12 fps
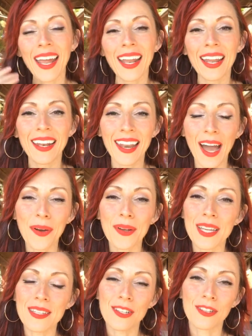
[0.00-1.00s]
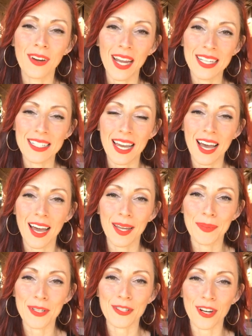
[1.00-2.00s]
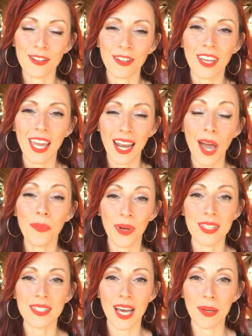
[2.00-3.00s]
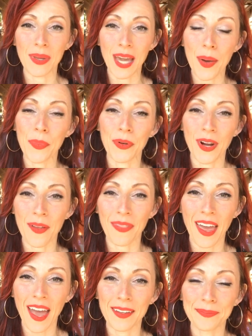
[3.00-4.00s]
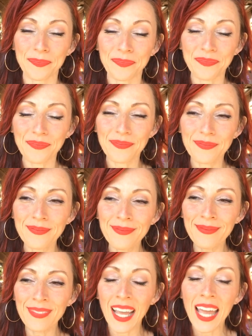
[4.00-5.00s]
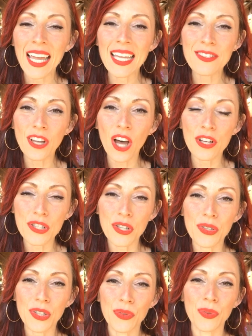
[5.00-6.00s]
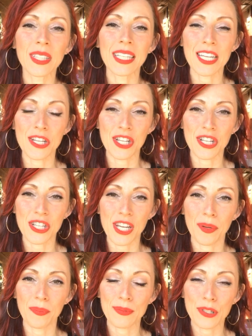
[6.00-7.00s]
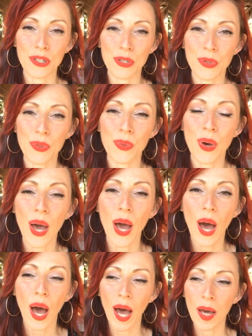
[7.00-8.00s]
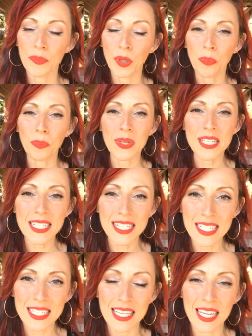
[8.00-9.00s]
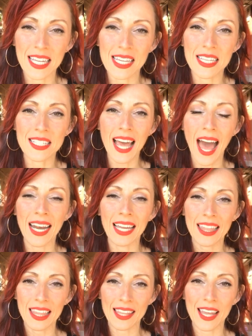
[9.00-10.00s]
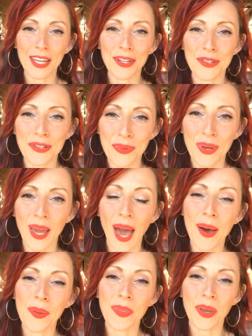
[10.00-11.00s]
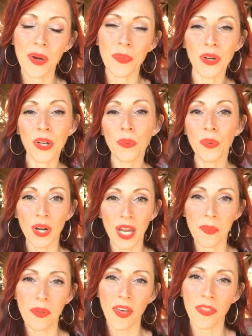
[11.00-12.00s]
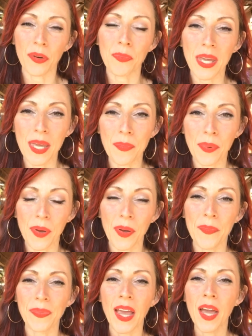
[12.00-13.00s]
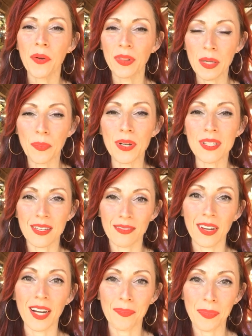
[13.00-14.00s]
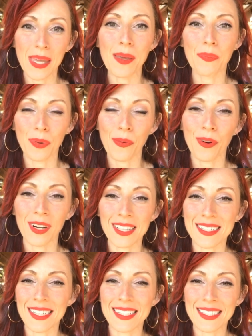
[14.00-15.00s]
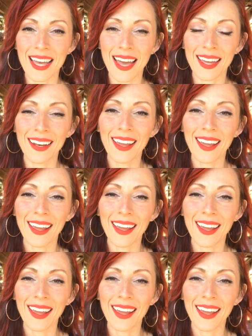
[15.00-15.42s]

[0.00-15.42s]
Now is a great time to start looking at what's coming up around that. Is also your relationship to your businesses, anything that you're doing out there where you're working with other people. Libra is a very people-oriented sign.